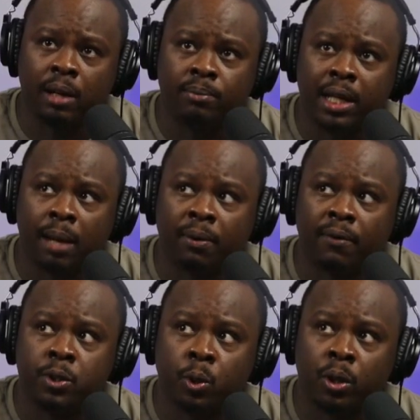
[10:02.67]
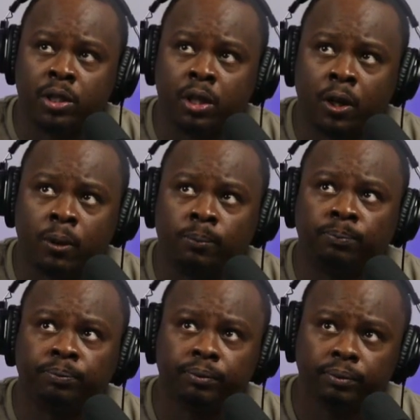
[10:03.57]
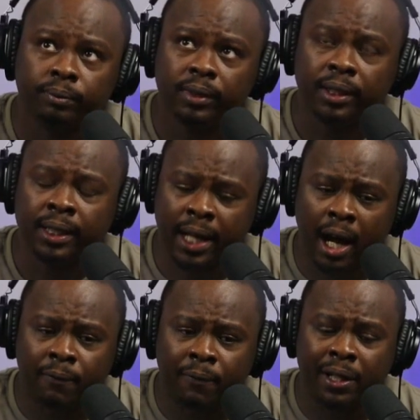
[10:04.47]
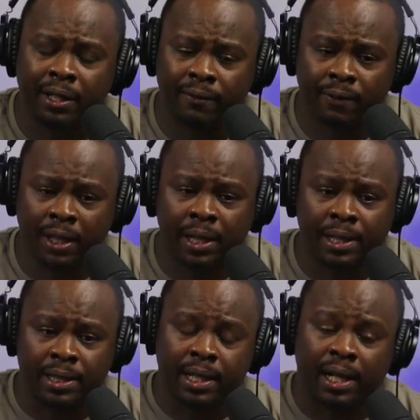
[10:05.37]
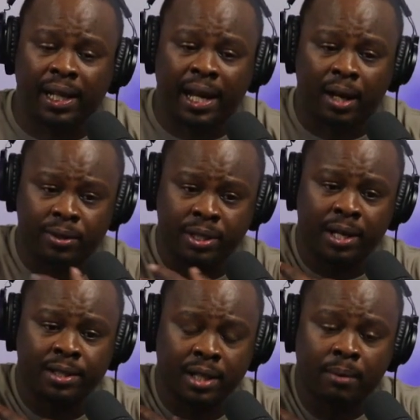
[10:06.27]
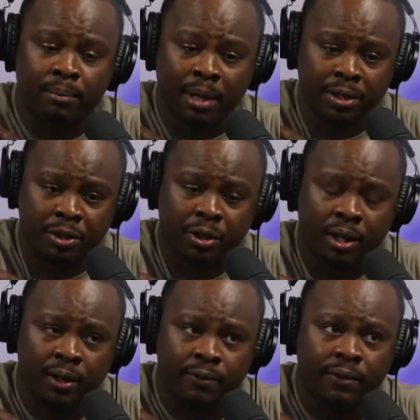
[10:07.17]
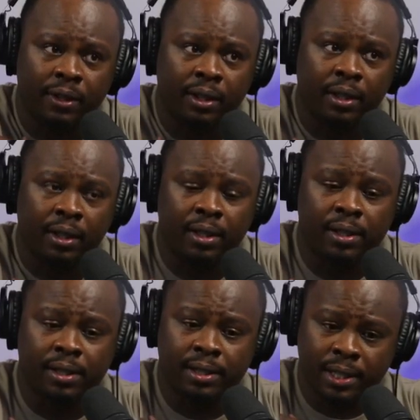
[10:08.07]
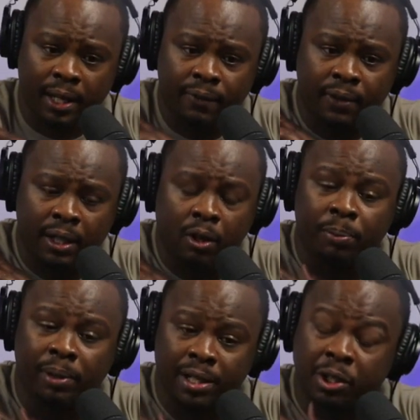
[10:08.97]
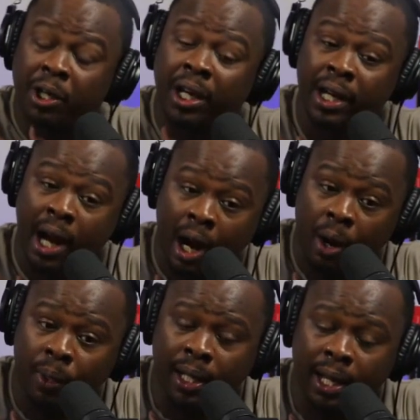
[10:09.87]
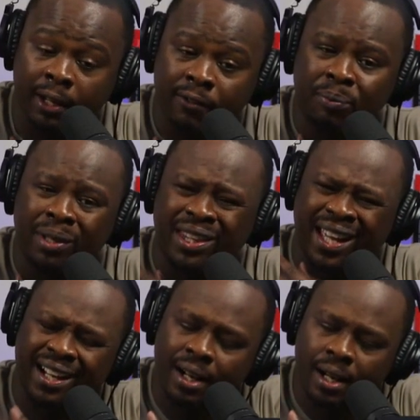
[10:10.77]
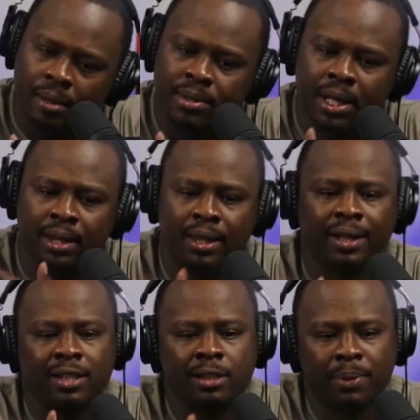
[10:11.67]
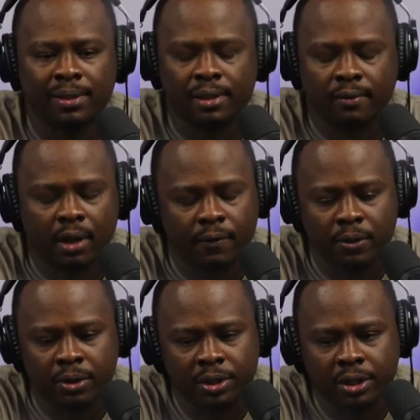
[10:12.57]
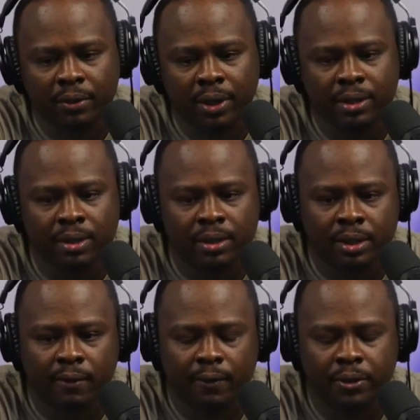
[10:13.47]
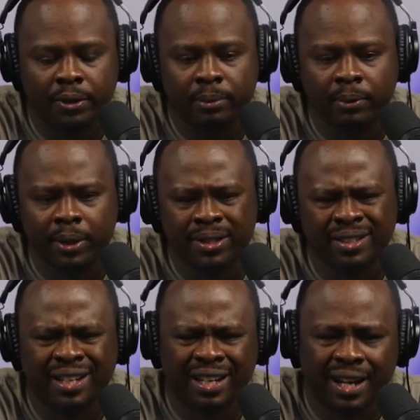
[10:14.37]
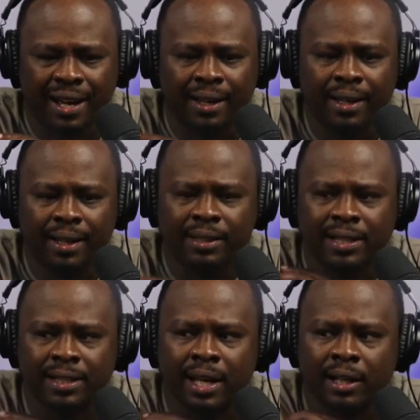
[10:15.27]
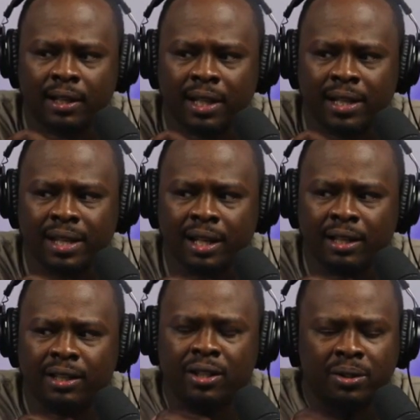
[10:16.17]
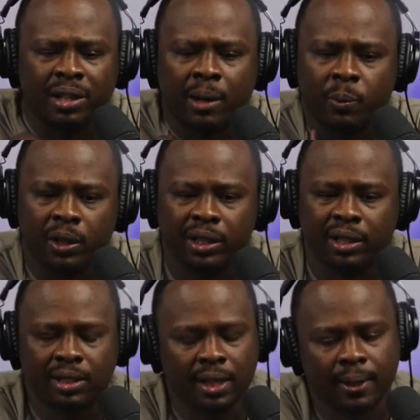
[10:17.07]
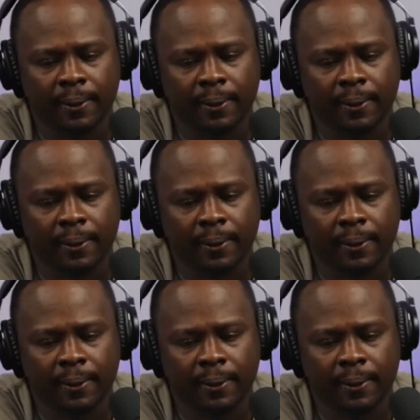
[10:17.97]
type of short term comfort and convenience that allows us a measure of safety or pleasure in our life, but that comes at the expense of our future generations and our future liberation. And that's not a deal that I'm willing to take.